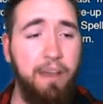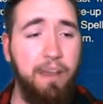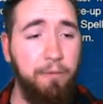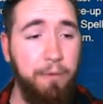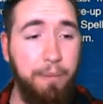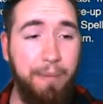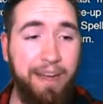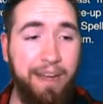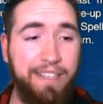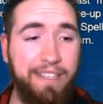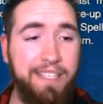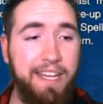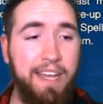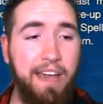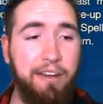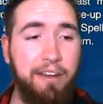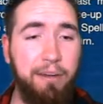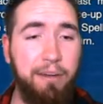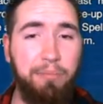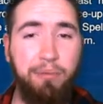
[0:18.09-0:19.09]
We might take
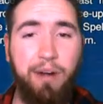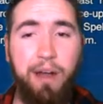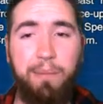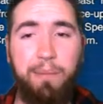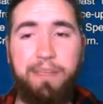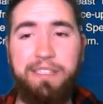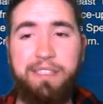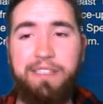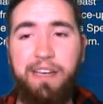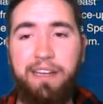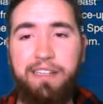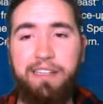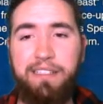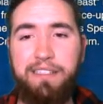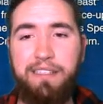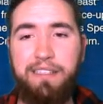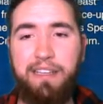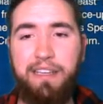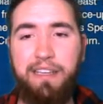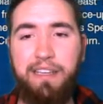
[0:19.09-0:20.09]
out a Promise,
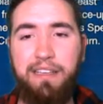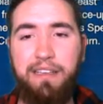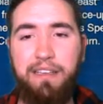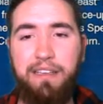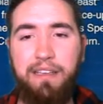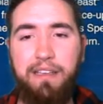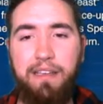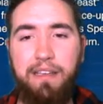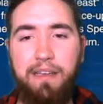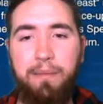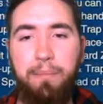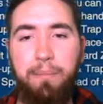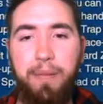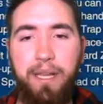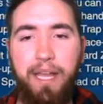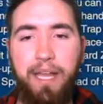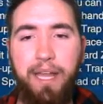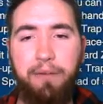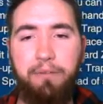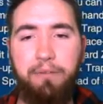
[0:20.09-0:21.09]
honestly. But,
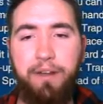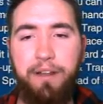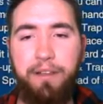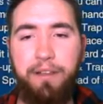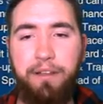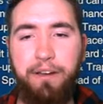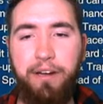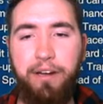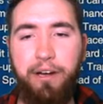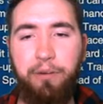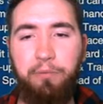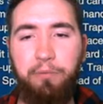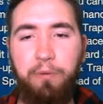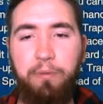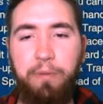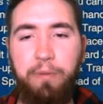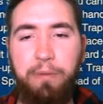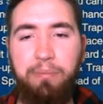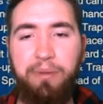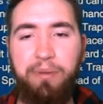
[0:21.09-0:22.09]
like, what other card
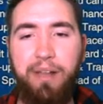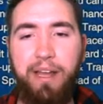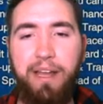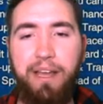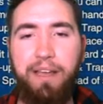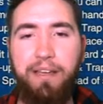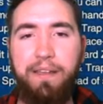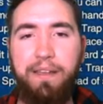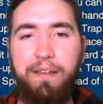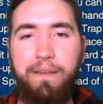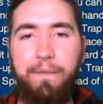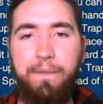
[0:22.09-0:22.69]
would we play?